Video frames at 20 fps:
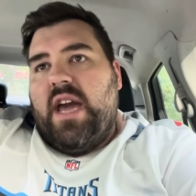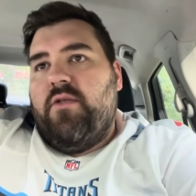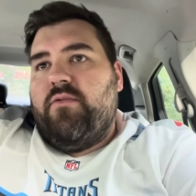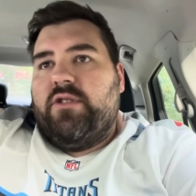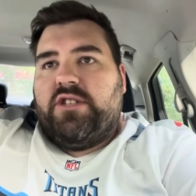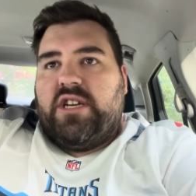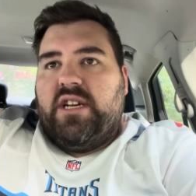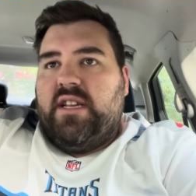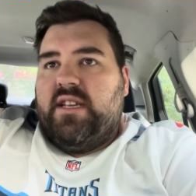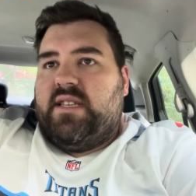we're
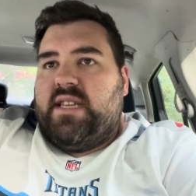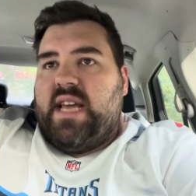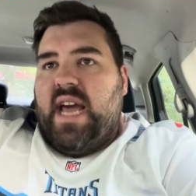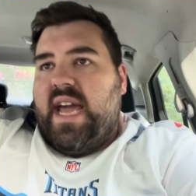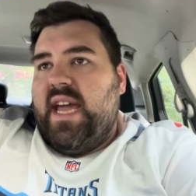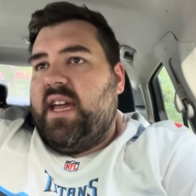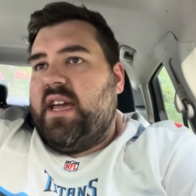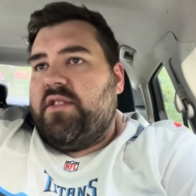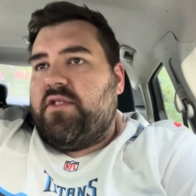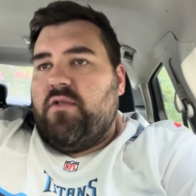just gonna
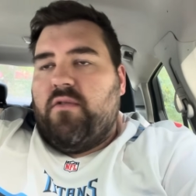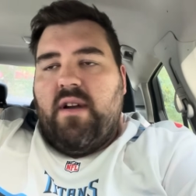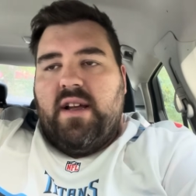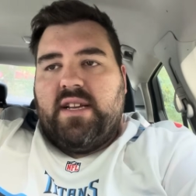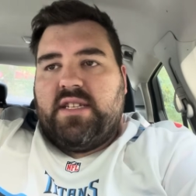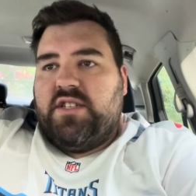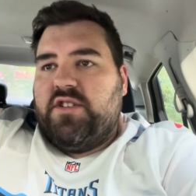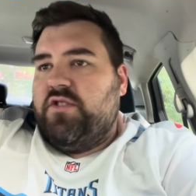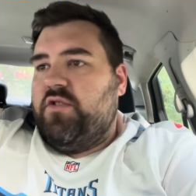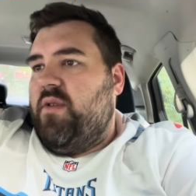tank it the
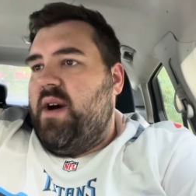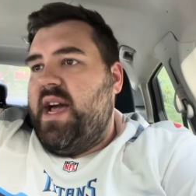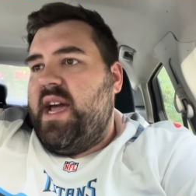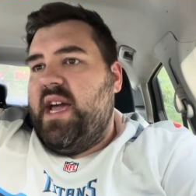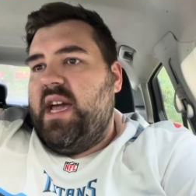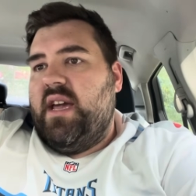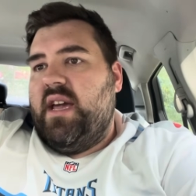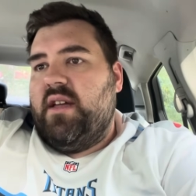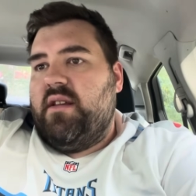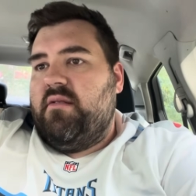rest of the
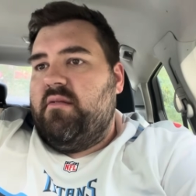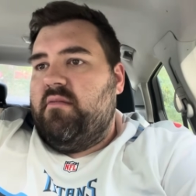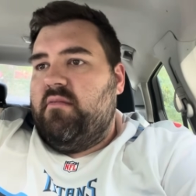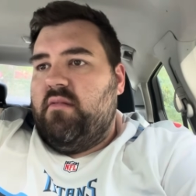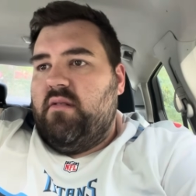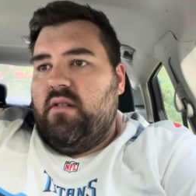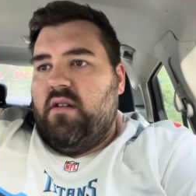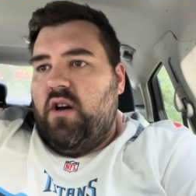way and